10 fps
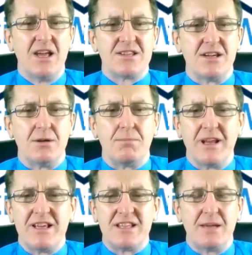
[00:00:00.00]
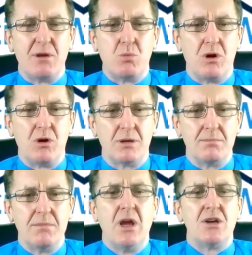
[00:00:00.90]
So please let me
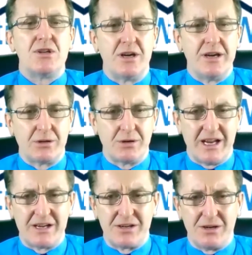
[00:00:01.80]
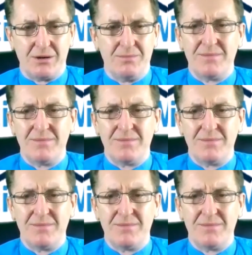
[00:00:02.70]
welcome Tony Cordato